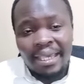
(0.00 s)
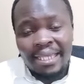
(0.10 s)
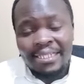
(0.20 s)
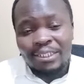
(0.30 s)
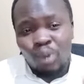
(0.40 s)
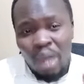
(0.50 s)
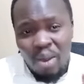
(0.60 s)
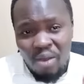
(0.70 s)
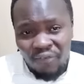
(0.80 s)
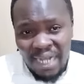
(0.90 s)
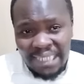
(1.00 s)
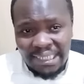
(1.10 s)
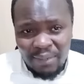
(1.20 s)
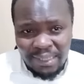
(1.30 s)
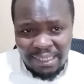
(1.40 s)
And to our
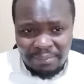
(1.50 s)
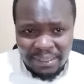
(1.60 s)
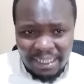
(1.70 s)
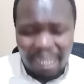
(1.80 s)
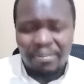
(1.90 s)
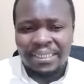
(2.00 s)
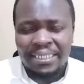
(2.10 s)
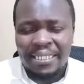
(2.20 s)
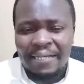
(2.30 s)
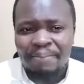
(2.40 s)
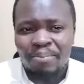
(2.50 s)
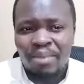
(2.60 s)
fans, our subscribers here,